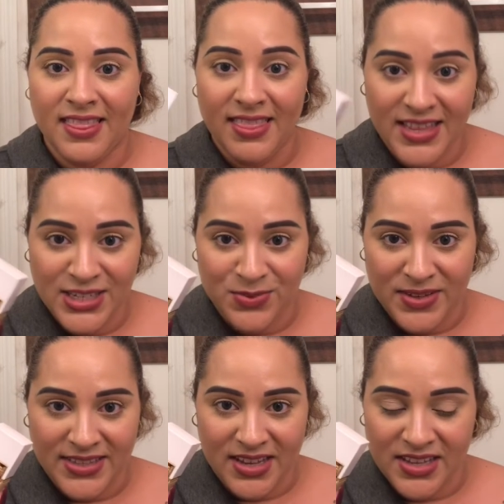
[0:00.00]
this
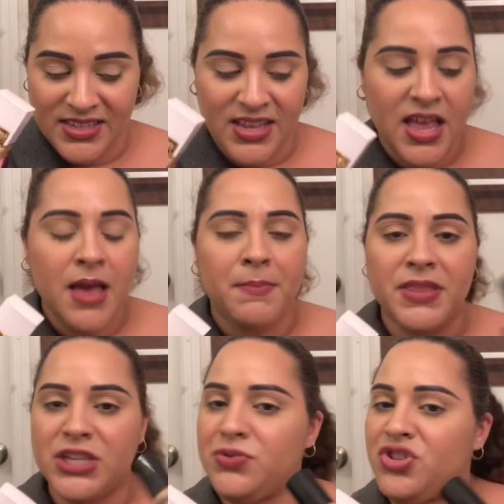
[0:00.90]
one does, but
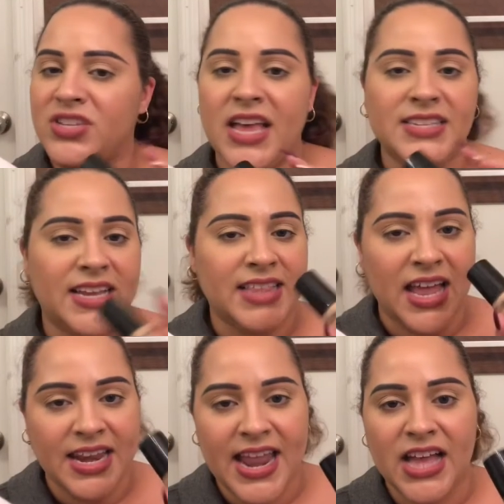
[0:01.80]
this one just has like
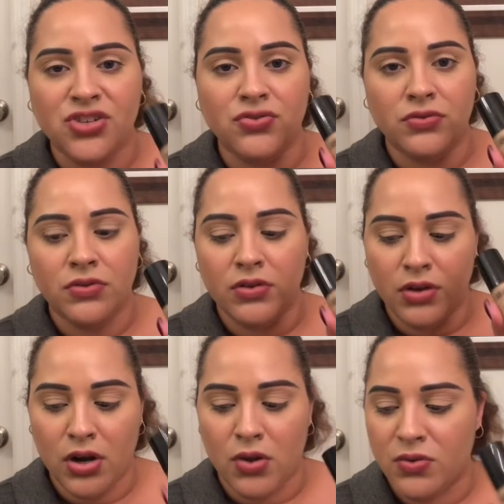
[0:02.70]
that natural
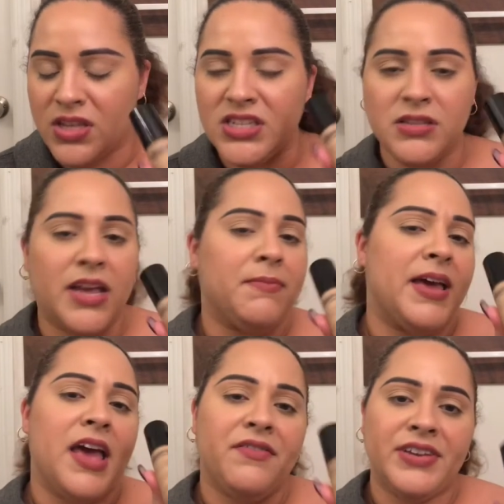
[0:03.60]
glow. This is like
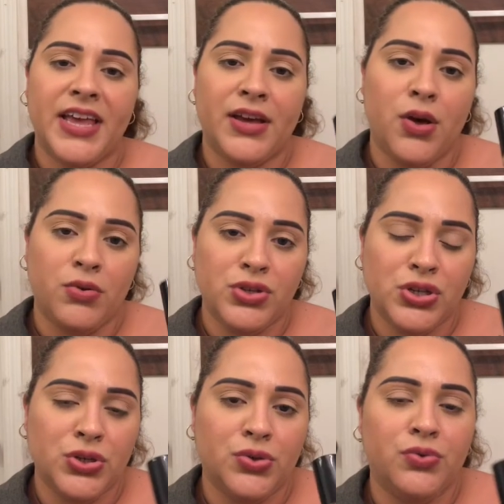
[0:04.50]
my everyday
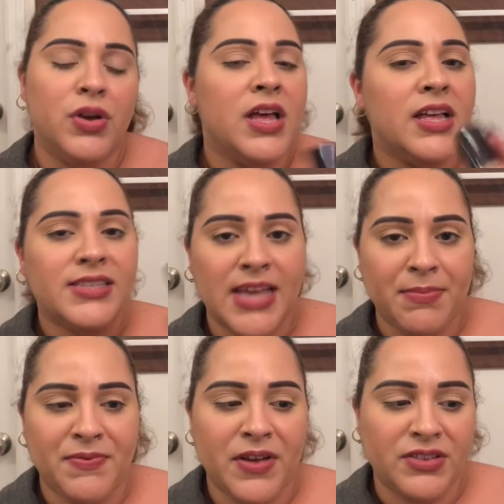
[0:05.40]
go-to type
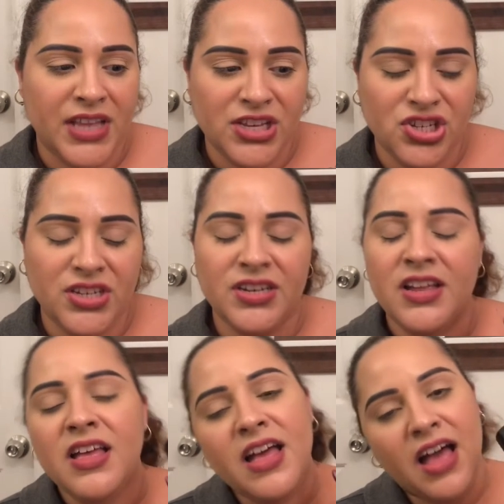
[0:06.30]
of foundation.
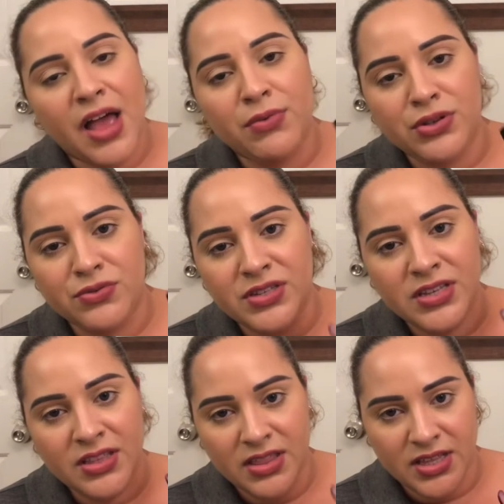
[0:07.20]
I will use
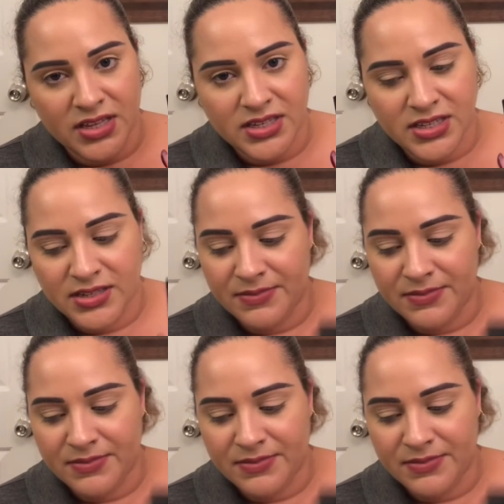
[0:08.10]
this.